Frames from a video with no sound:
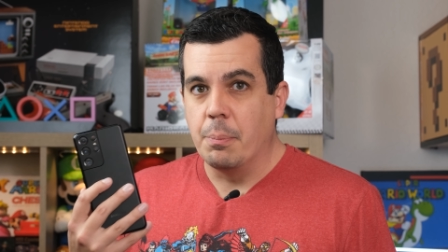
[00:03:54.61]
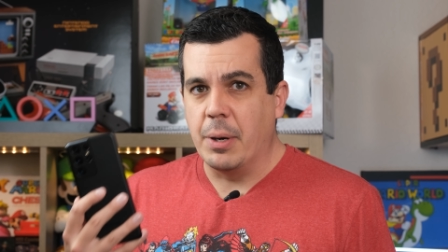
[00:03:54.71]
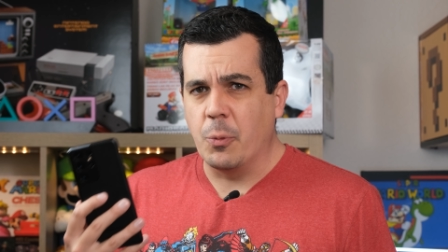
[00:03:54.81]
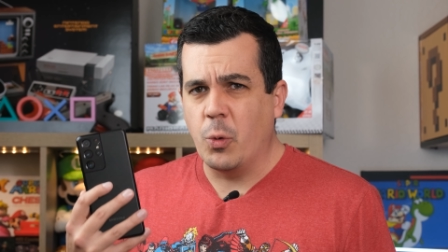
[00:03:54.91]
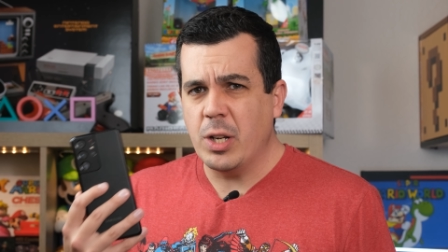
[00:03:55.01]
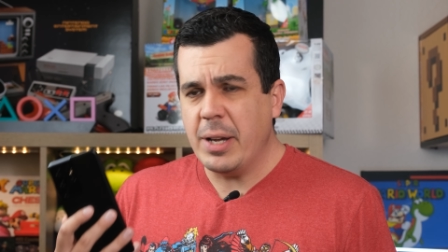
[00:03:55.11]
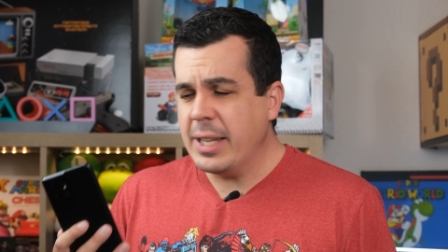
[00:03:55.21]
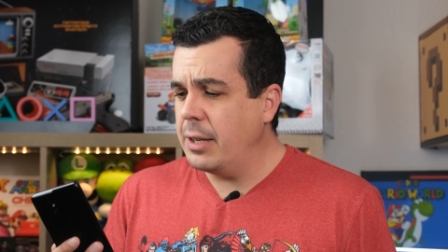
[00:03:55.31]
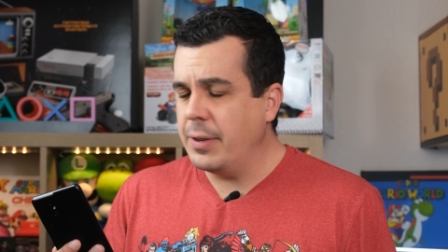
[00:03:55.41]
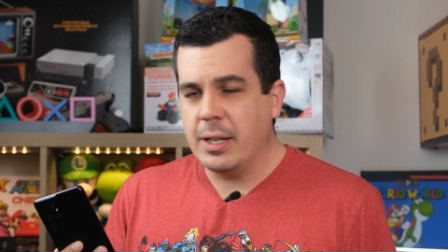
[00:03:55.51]
But what am I
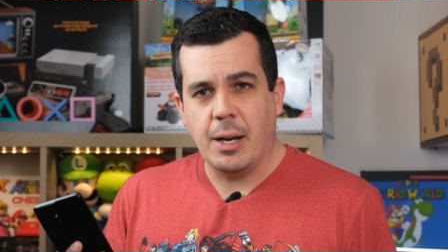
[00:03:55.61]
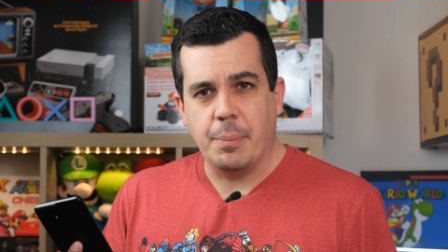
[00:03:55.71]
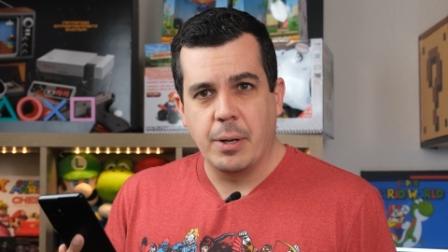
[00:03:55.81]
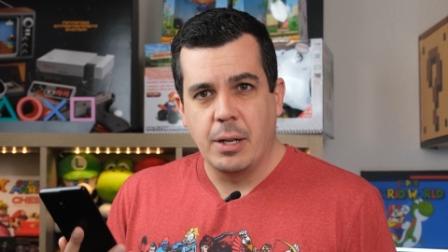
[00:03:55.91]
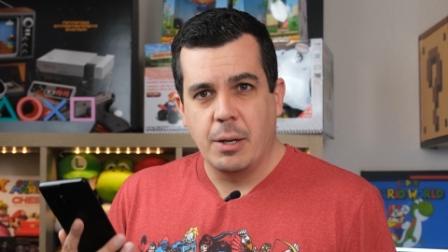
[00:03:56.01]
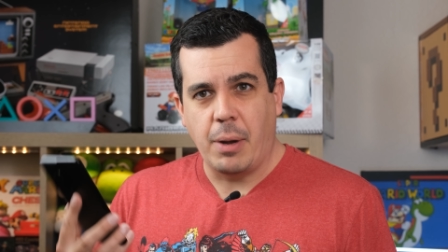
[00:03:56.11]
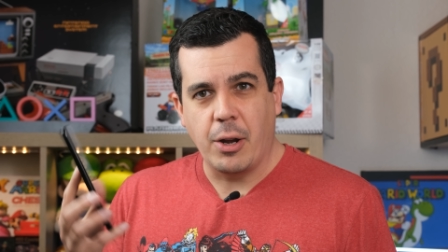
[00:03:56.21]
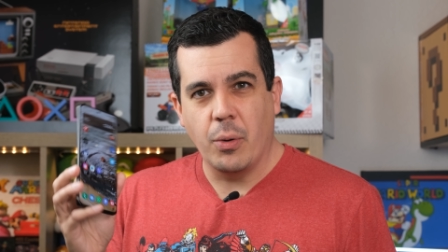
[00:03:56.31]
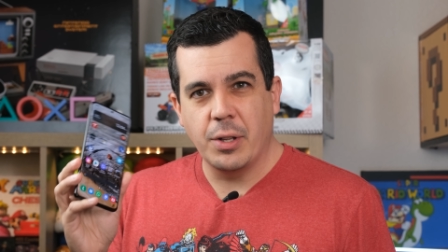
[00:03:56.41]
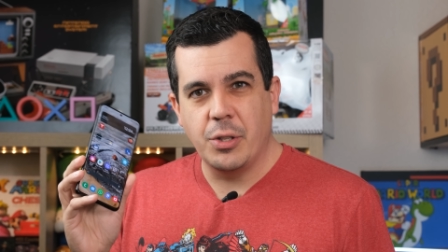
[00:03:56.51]
giving up by
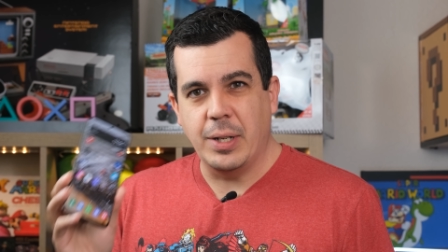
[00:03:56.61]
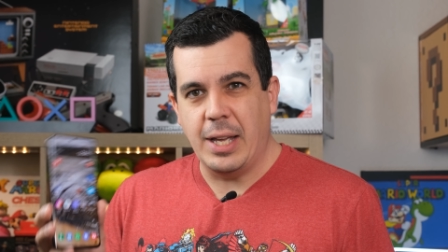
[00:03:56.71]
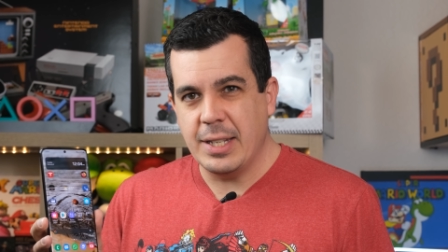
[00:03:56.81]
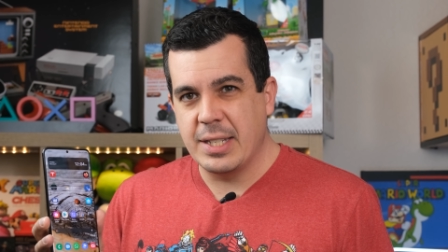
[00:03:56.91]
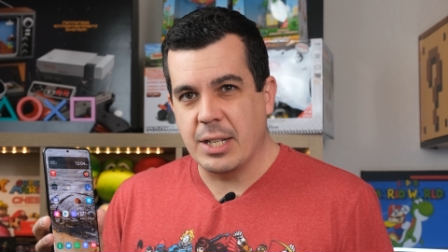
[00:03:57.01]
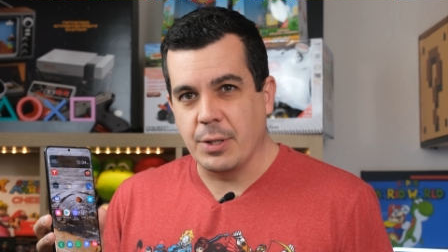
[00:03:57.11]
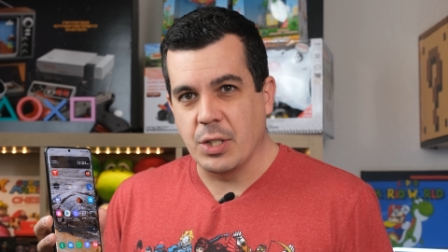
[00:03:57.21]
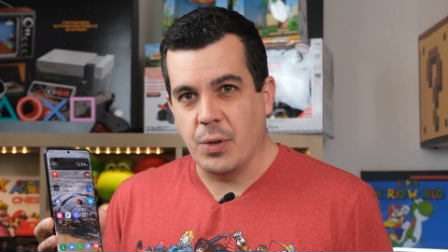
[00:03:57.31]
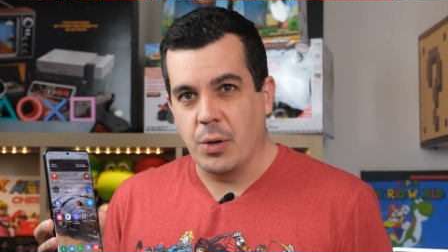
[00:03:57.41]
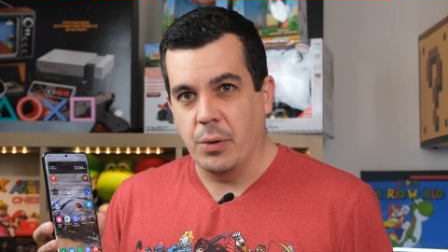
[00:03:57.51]
going to an
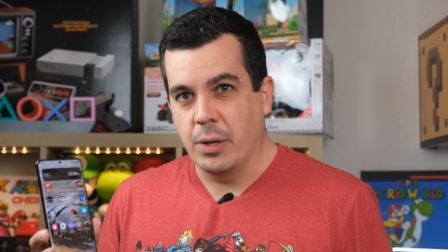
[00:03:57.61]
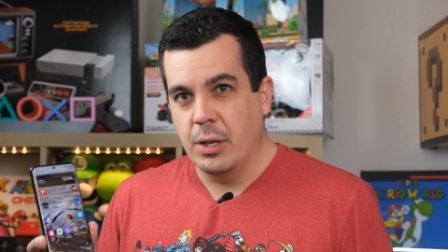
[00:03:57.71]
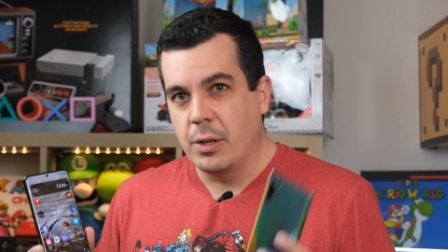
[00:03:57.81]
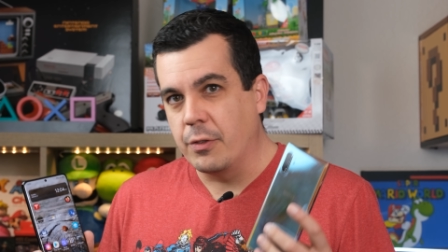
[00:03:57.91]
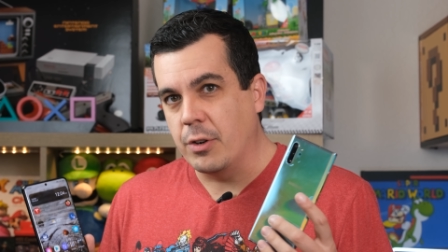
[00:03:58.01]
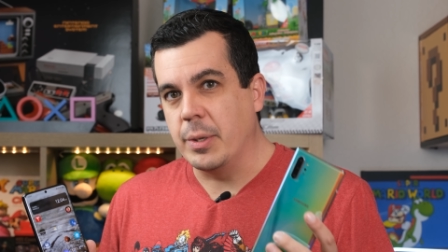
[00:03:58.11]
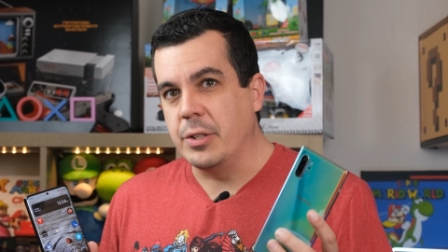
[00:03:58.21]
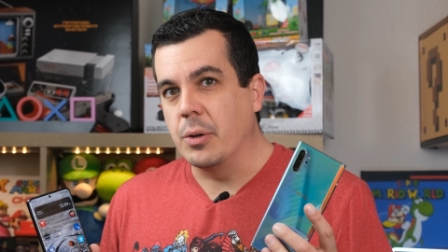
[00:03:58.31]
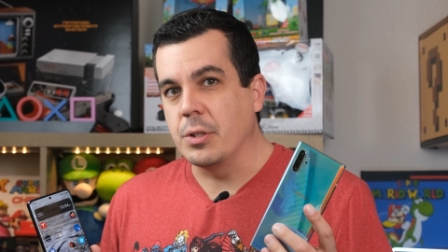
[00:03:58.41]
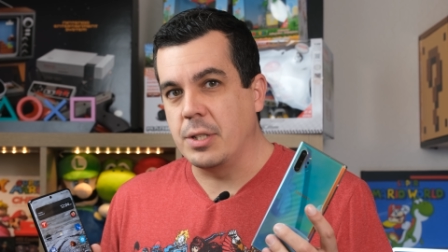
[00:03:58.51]
S-series phone from a
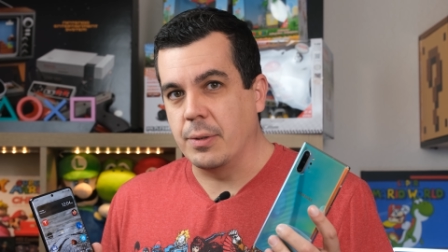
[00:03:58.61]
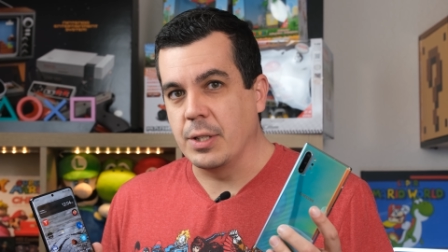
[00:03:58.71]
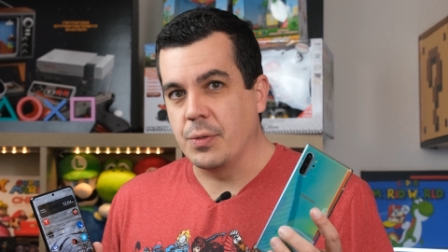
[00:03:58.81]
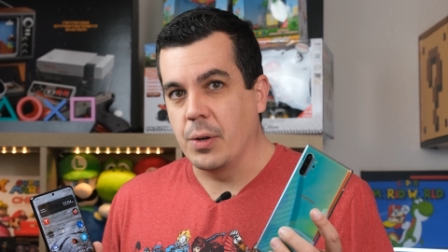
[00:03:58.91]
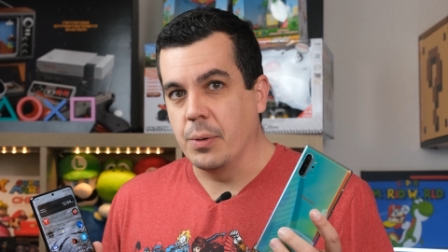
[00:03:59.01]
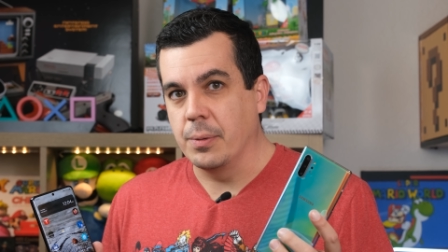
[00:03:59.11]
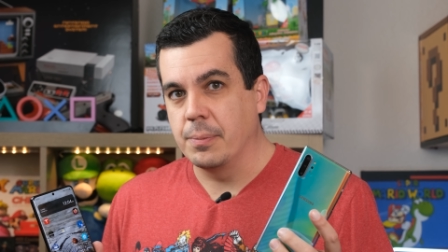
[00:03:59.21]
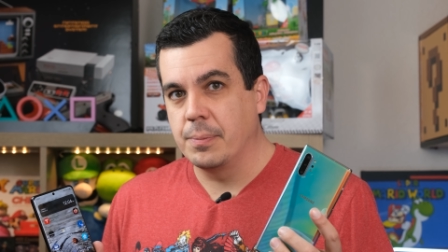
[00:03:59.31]
Note series phone?